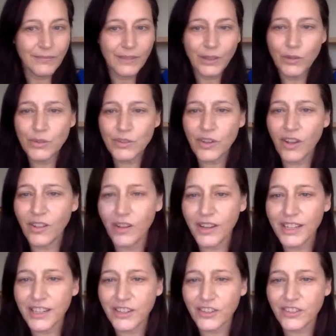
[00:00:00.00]
who's all
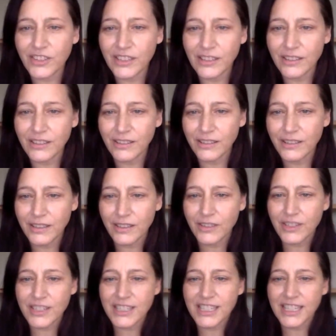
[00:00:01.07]
on here still?
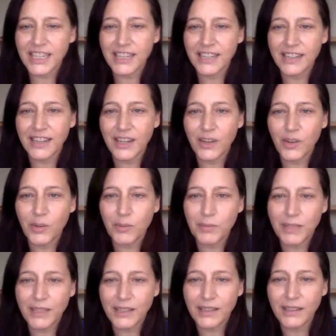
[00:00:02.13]
Christine,
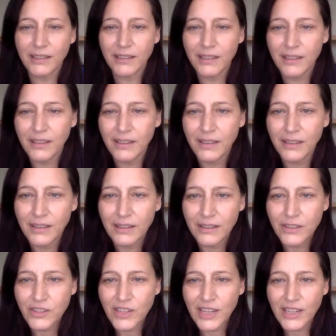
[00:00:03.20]
Naomi,
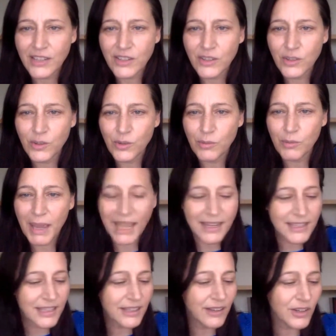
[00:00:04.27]
Shantu,
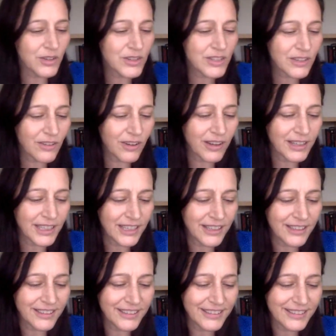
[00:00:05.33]
Mandy, are you still on here?